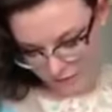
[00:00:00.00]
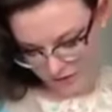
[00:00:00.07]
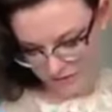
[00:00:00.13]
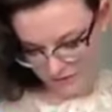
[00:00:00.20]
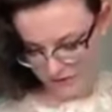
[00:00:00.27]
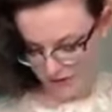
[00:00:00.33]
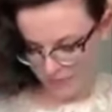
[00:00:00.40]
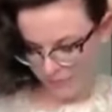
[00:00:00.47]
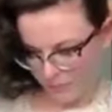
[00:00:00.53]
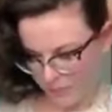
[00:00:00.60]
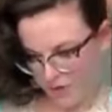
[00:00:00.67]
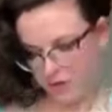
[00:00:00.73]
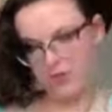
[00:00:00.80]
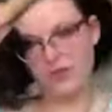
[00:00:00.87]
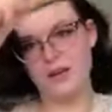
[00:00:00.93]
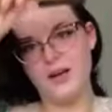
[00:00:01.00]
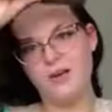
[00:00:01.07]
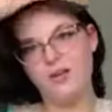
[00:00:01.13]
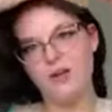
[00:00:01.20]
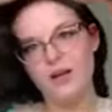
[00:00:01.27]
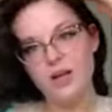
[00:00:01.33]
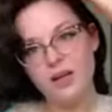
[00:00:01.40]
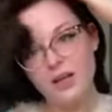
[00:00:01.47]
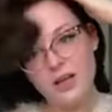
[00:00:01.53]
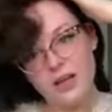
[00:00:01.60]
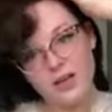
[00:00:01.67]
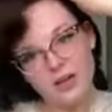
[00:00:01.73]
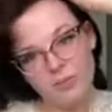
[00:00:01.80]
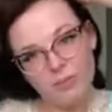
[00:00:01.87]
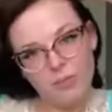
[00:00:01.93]
puff it up and brush it out.
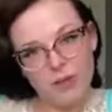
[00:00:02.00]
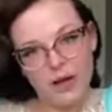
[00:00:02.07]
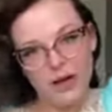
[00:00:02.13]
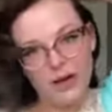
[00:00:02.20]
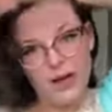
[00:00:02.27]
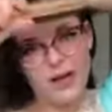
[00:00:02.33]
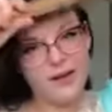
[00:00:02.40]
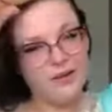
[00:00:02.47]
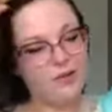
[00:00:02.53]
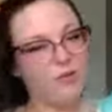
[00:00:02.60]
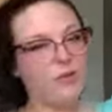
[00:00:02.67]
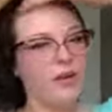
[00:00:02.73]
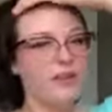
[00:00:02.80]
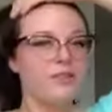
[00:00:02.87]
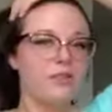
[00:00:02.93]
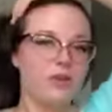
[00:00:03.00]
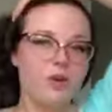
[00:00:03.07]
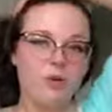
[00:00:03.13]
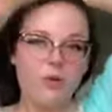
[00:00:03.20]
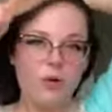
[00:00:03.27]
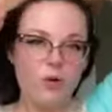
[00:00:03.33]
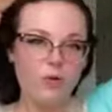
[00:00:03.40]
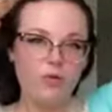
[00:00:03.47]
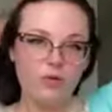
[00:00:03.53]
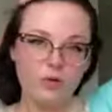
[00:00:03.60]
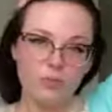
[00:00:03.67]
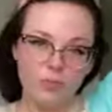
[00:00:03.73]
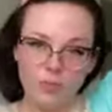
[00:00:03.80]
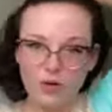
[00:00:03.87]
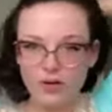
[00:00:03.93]
But I don't like to go
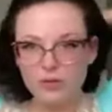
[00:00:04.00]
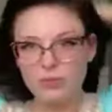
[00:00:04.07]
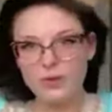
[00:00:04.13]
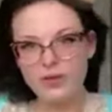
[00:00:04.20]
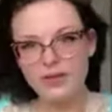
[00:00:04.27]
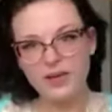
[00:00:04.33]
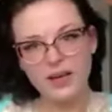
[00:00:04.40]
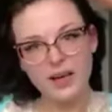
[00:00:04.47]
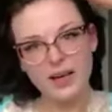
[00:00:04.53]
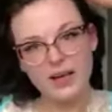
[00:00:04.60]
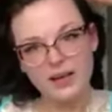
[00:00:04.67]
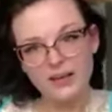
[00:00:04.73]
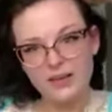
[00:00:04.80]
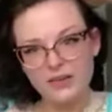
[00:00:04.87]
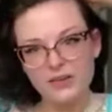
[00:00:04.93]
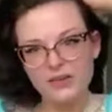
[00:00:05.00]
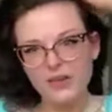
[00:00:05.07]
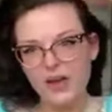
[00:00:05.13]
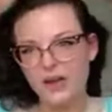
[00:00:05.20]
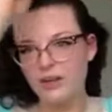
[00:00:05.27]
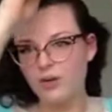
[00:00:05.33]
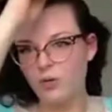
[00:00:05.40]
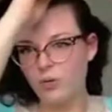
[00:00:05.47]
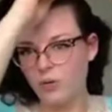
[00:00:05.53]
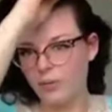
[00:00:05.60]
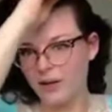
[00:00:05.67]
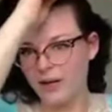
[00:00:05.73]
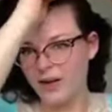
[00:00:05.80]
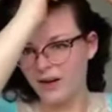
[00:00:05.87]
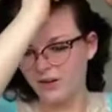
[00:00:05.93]
overboard because I don't want
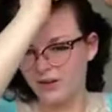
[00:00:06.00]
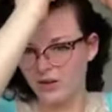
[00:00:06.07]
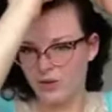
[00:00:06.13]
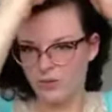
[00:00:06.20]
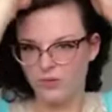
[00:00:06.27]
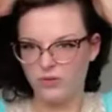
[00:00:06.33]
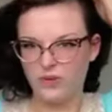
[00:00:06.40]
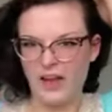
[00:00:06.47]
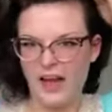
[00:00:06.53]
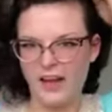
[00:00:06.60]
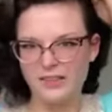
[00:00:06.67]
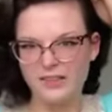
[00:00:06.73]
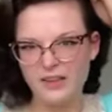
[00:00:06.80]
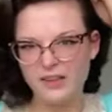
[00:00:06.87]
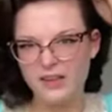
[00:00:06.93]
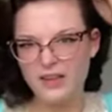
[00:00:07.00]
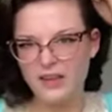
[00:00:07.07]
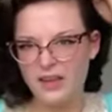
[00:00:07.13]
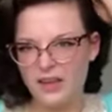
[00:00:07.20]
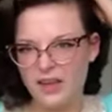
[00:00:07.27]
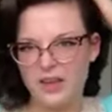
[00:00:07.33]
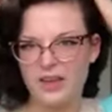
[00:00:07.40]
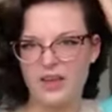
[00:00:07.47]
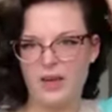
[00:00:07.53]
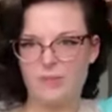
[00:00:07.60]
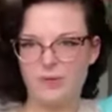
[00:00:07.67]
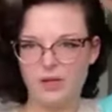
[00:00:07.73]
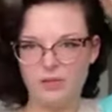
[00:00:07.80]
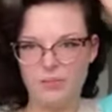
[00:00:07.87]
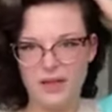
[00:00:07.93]
my hair to go flat.
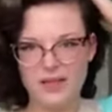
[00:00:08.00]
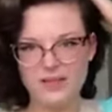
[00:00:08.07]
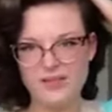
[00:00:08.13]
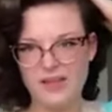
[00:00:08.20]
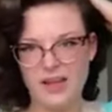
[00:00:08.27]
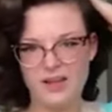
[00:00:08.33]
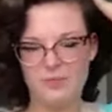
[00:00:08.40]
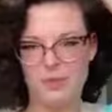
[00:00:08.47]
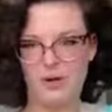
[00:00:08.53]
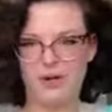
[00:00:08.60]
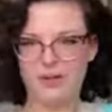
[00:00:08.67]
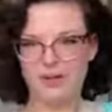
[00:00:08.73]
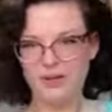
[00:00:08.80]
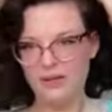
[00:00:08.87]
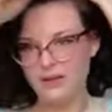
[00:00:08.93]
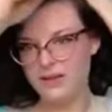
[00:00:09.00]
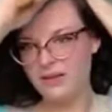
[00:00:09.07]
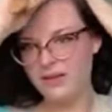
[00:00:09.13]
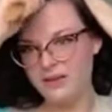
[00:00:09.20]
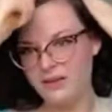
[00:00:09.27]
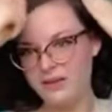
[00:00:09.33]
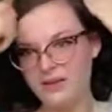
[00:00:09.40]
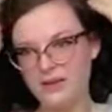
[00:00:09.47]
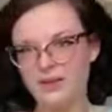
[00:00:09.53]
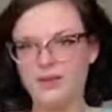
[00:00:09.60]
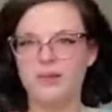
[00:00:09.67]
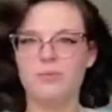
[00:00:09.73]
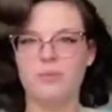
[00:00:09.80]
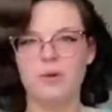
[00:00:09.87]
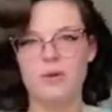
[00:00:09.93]
I'm gonna make a side part.
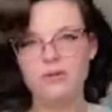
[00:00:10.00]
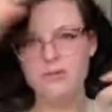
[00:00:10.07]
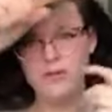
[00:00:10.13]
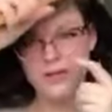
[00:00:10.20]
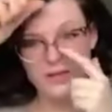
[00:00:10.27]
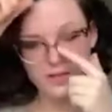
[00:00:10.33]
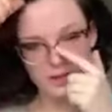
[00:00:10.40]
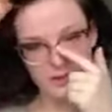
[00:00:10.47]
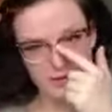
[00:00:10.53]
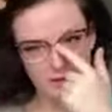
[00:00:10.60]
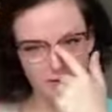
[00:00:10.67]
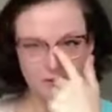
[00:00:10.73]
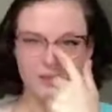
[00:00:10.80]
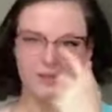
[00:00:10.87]
Perfect.